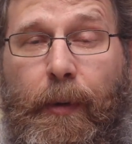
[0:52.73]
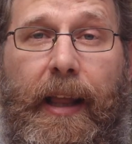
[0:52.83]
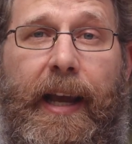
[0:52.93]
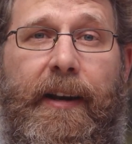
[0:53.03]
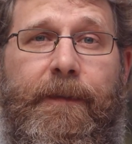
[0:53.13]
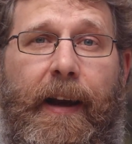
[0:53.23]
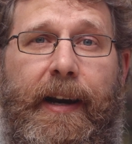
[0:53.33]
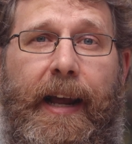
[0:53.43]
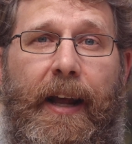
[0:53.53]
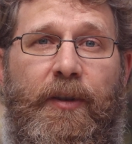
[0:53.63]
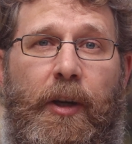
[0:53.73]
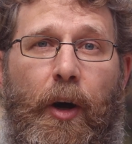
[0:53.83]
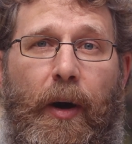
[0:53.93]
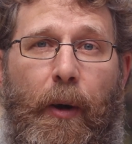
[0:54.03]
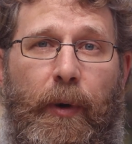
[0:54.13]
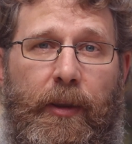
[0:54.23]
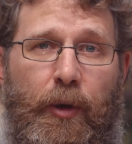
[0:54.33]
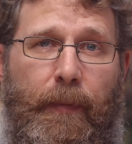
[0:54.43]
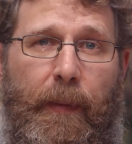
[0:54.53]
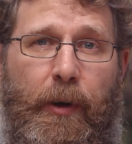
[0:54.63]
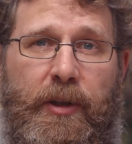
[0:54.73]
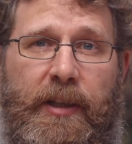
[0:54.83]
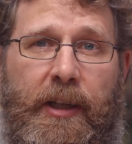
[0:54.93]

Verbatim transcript: Well, I had to find out. So I went through my purchase